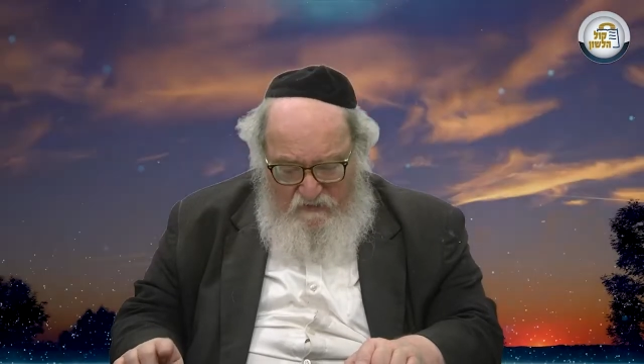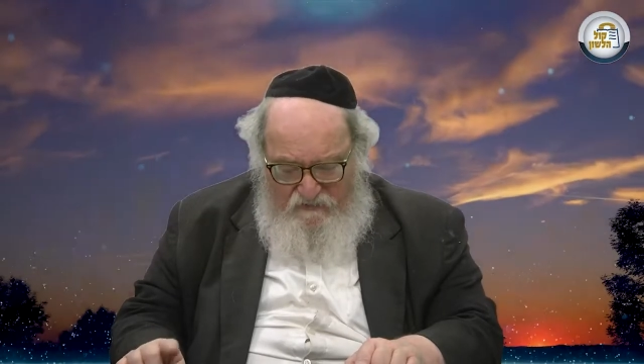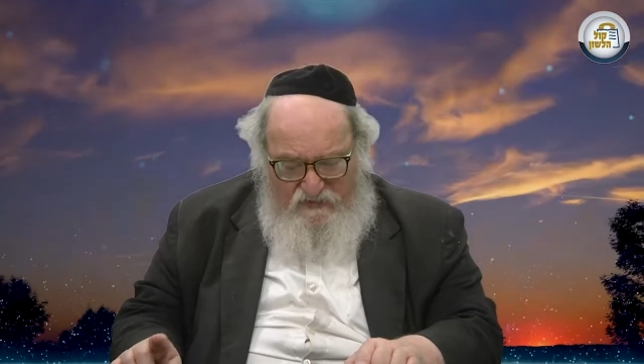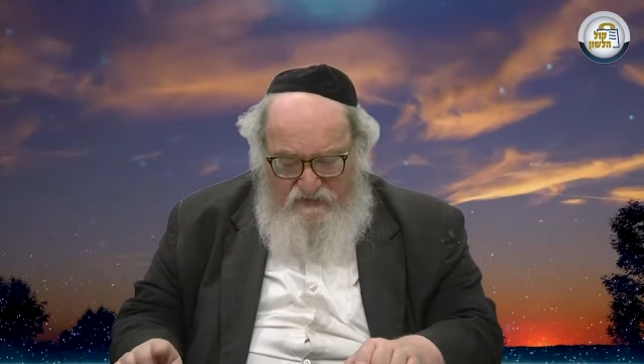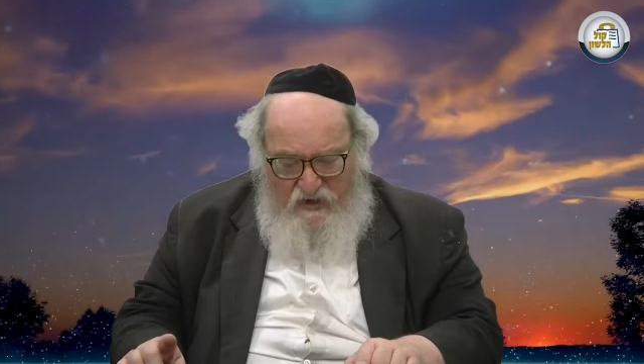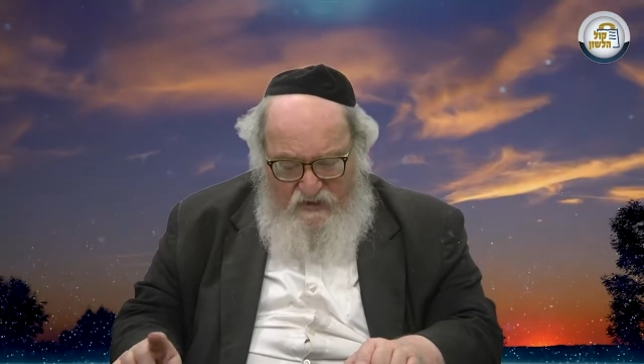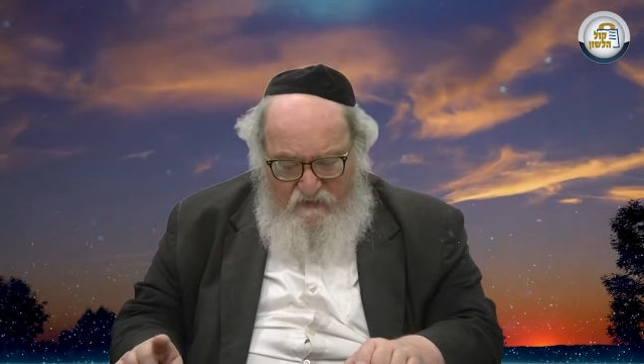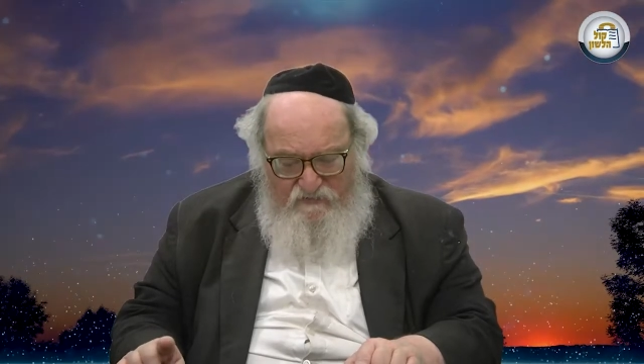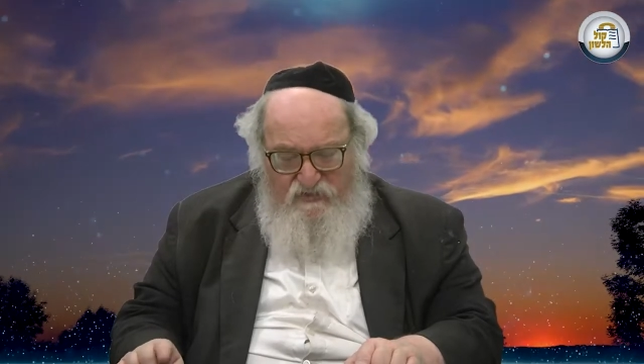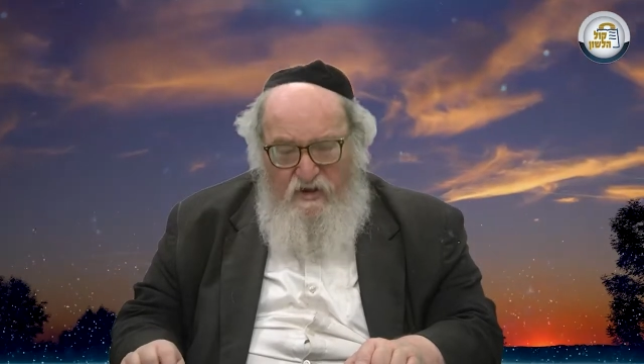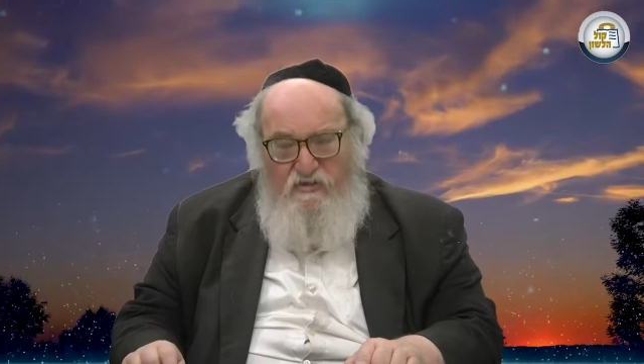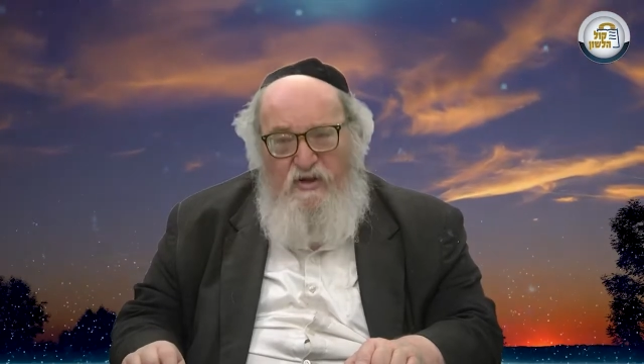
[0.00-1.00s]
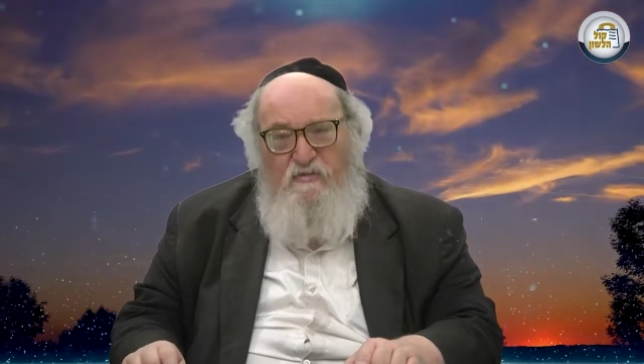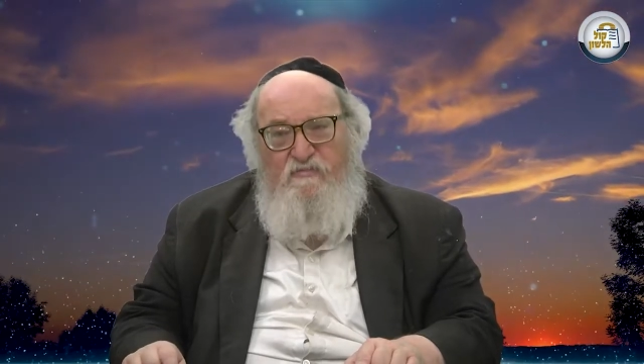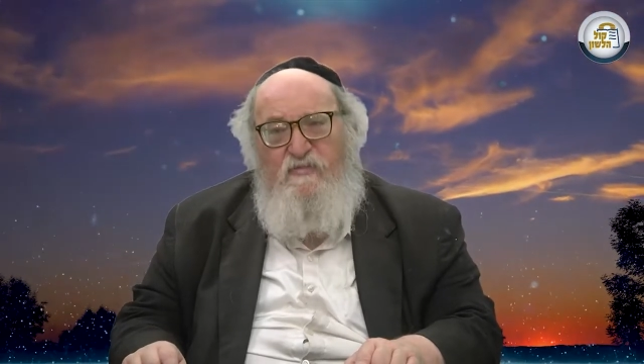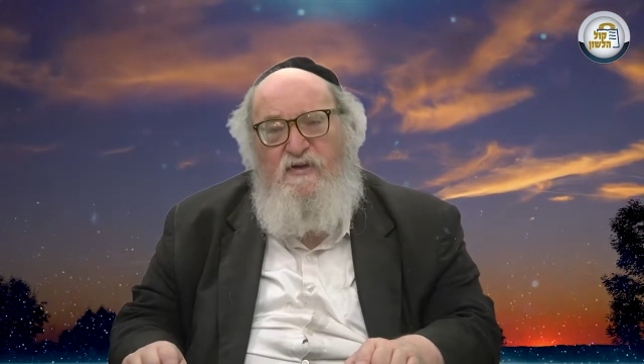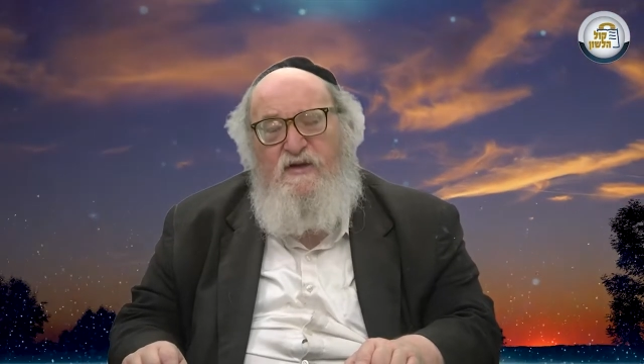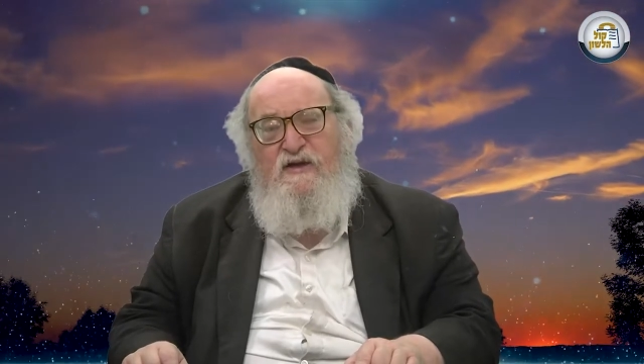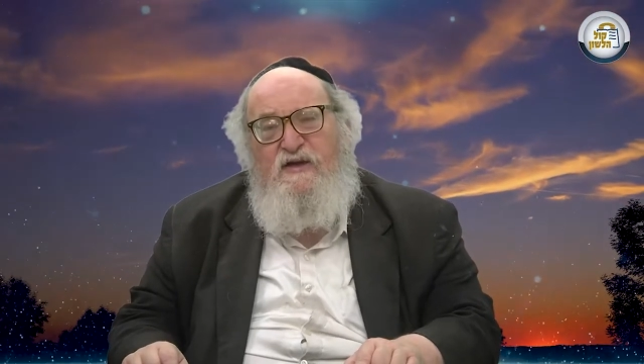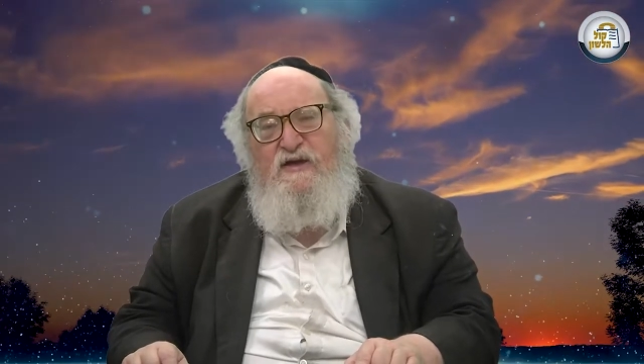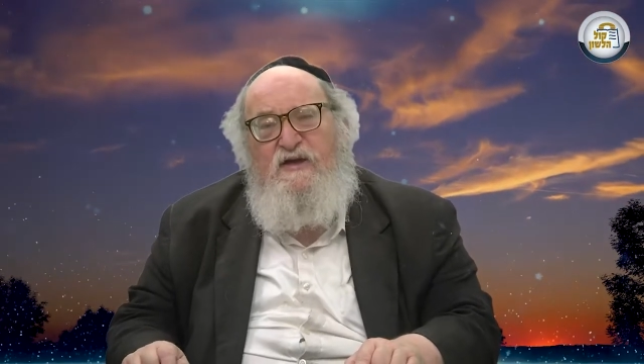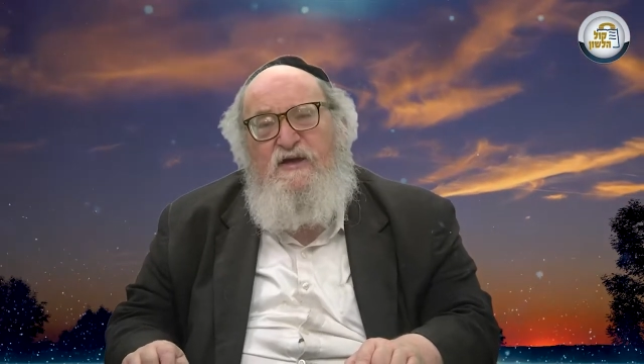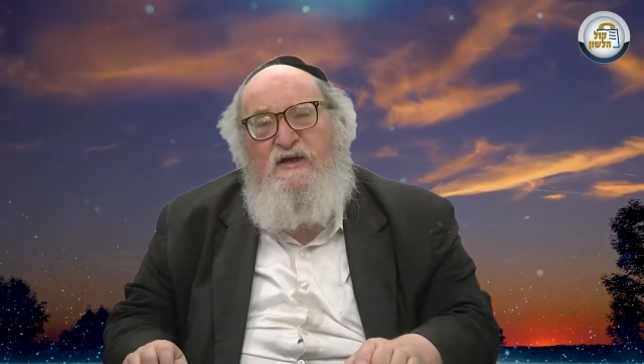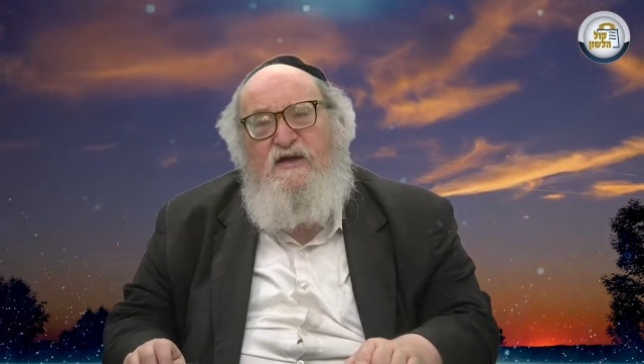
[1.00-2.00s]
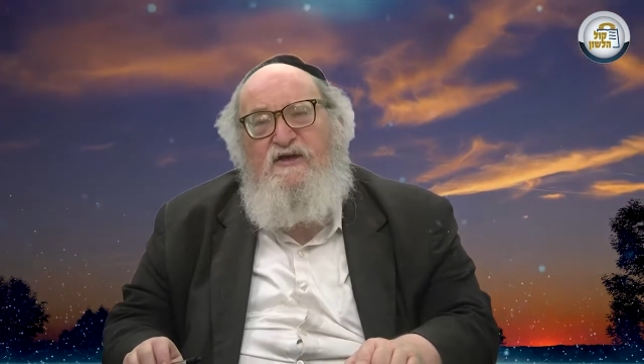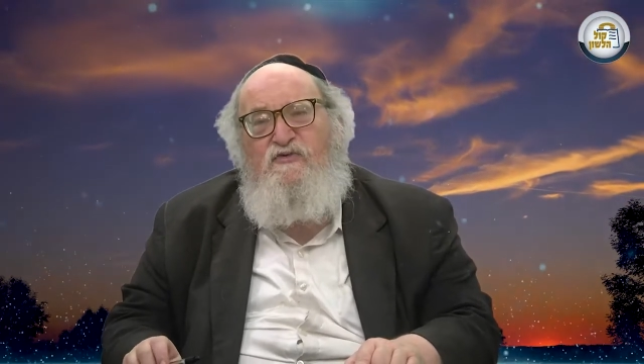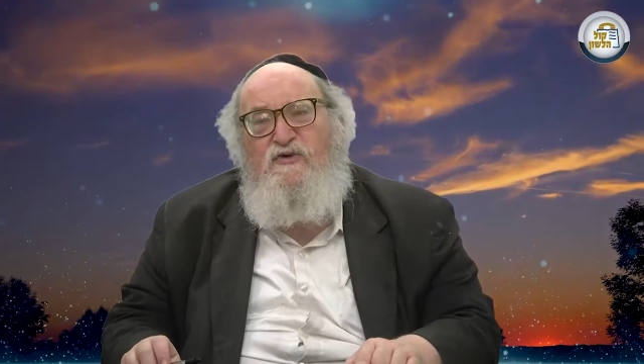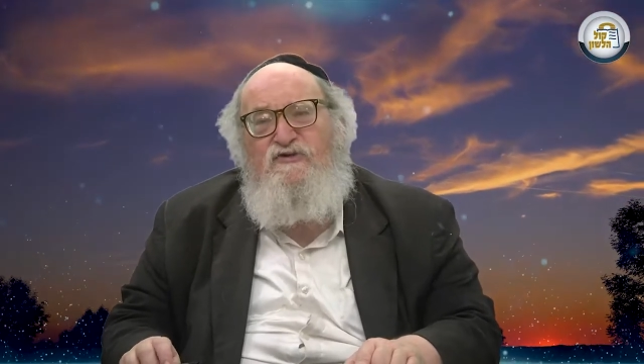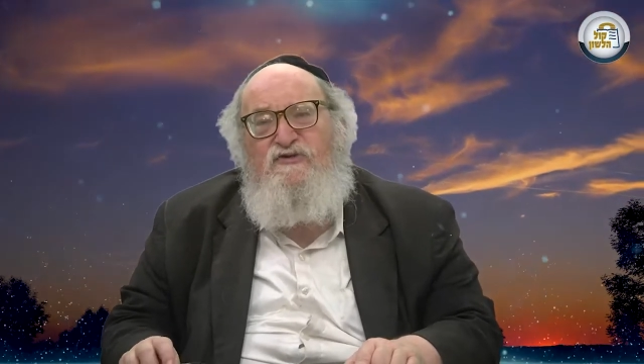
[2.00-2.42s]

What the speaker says: Avshalom, it